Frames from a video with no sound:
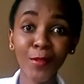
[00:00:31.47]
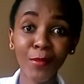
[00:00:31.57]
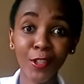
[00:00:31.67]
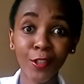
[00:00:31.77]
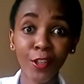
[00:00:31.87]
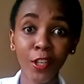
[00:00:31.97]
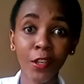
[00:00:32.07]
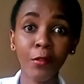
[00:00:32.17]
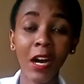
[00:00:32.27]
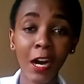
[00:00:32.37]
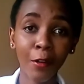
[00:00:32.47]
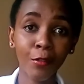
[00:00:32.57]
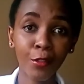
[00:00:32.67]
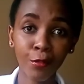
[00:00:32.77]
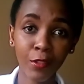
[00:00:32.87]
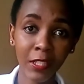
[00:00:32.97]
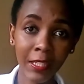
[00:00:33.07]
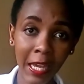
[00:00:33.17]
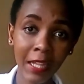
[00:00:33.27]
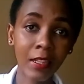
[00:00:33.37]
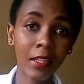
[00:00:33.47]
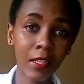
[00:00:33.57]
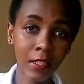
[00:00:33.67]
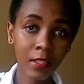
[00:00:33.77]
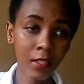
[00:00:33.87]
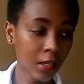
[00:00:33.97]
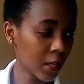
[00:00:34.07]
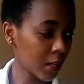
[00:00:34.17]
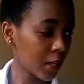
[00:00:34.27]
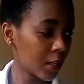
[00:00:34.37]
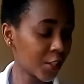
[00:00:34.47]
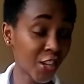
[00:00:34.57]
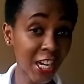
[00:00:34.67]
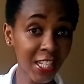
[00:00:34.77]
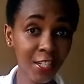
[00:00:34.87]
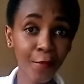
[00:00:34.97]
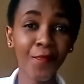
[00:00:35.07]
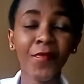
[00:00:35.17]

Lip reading: to be showing you how to style this shirt.